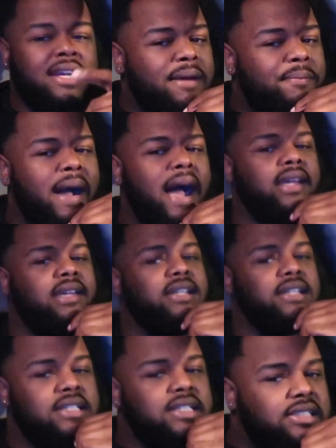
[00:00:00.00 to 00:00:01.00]
in that
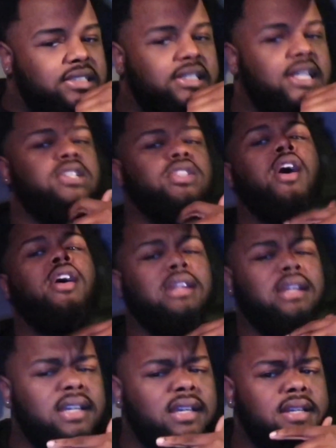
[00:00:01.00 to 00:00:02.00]
pocket. That's all
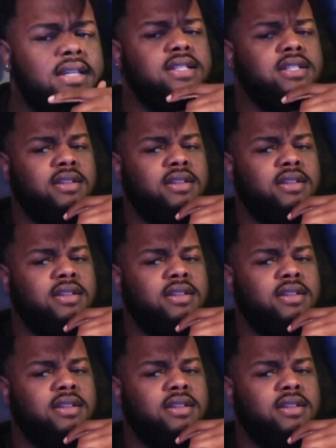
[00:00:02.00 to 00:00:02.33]
it is.